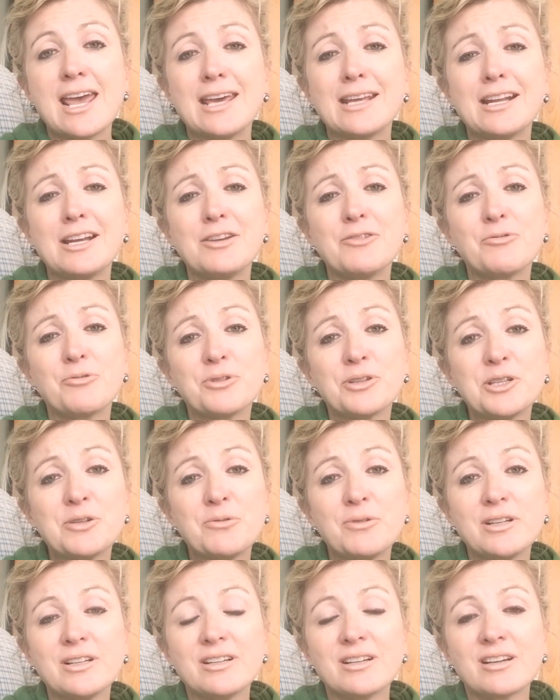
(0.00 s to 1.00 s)
And I really
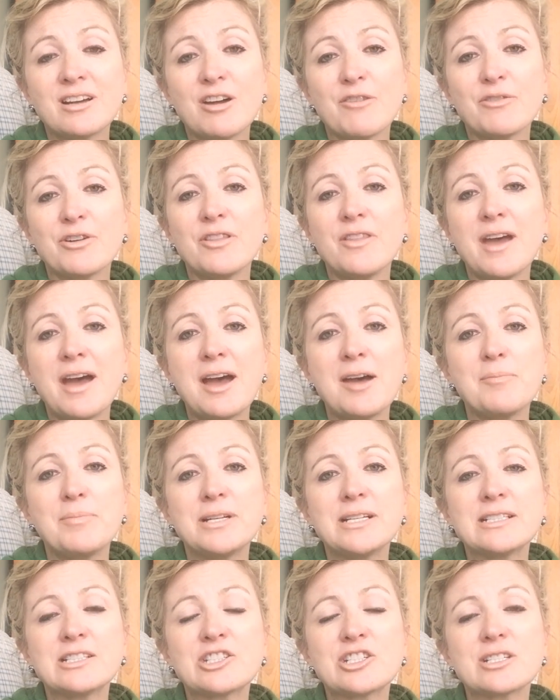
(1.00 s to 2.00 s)
wanted to cover that,
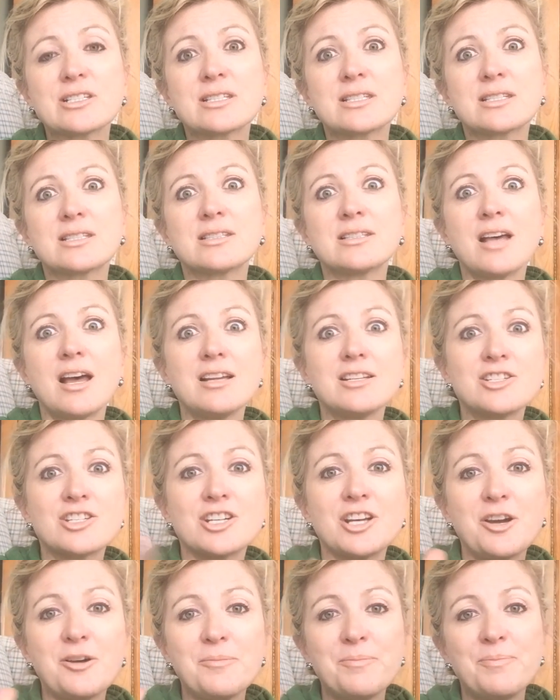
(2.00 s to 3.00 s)
but it's just
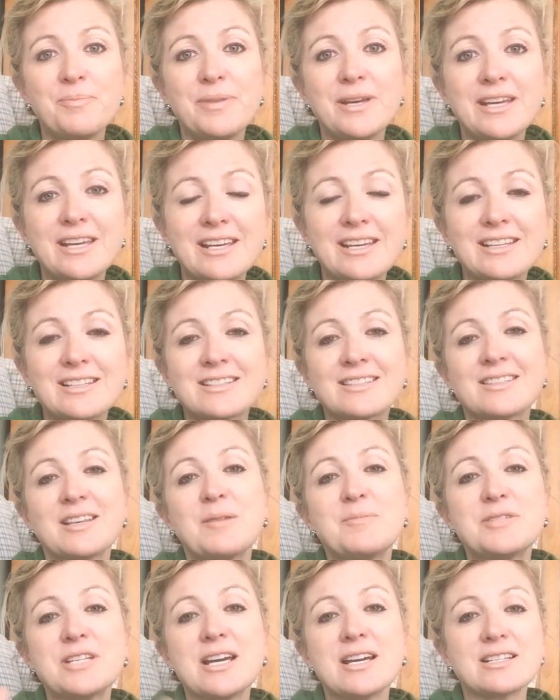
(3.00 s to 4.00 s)
such a big
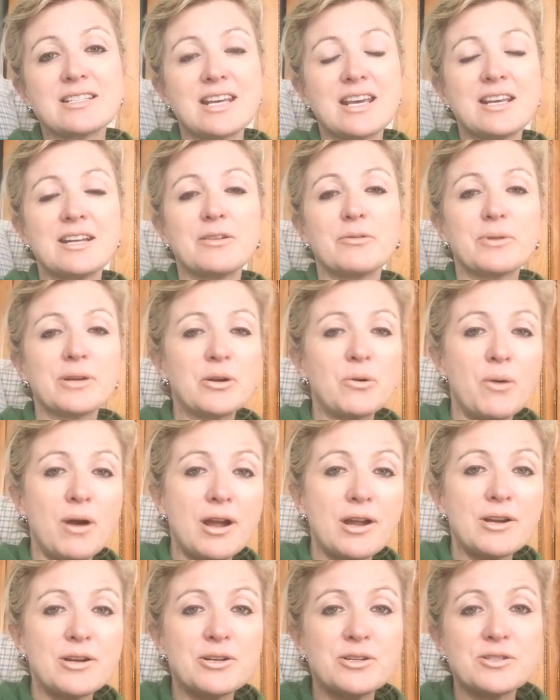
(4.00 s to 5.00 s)
subject and it
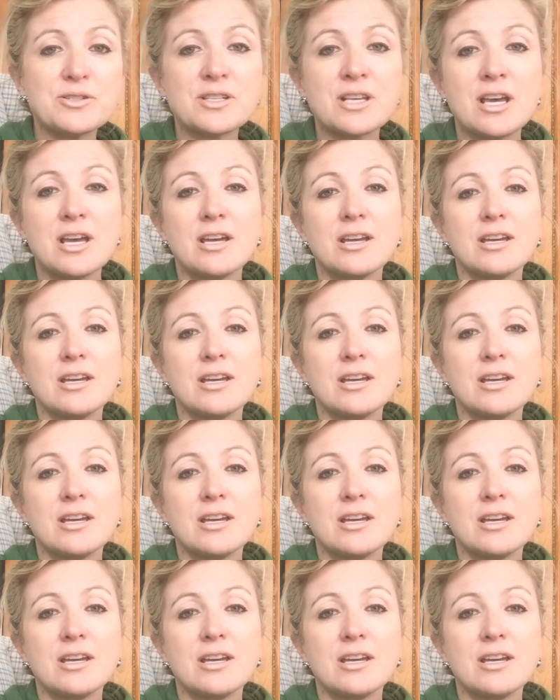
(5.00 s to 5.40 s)
requires,